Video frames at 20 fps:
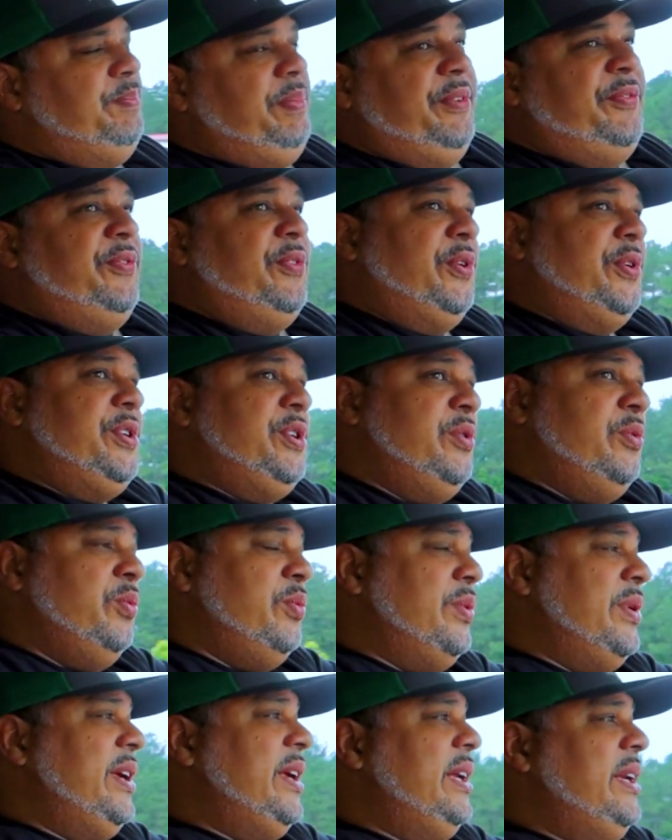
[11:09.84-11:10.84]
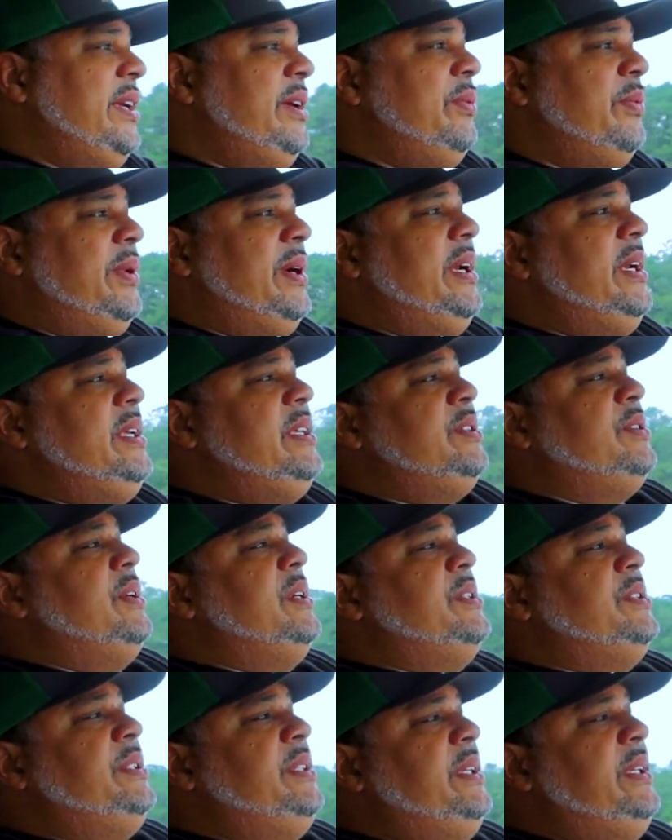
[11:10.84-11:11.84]
before you really
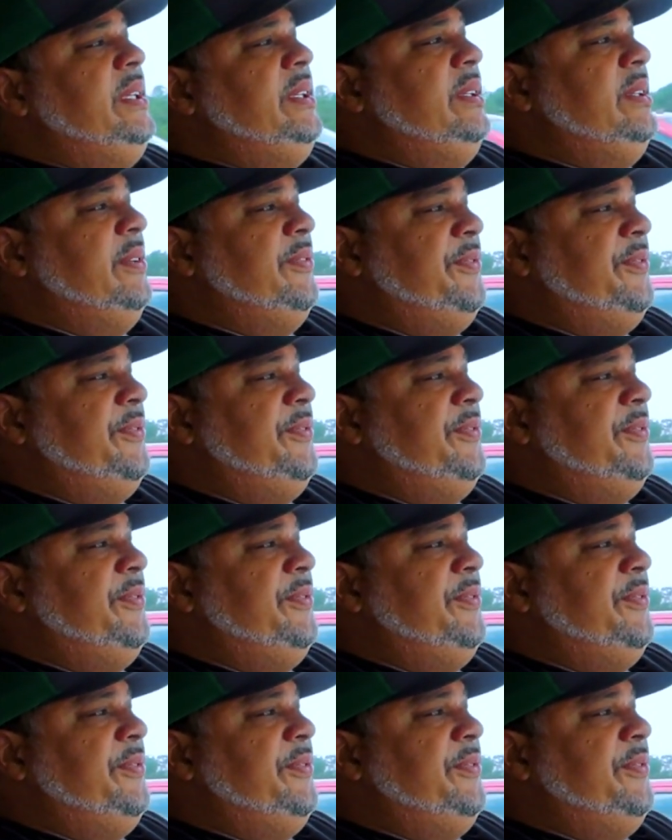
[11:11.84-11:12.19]
start seeing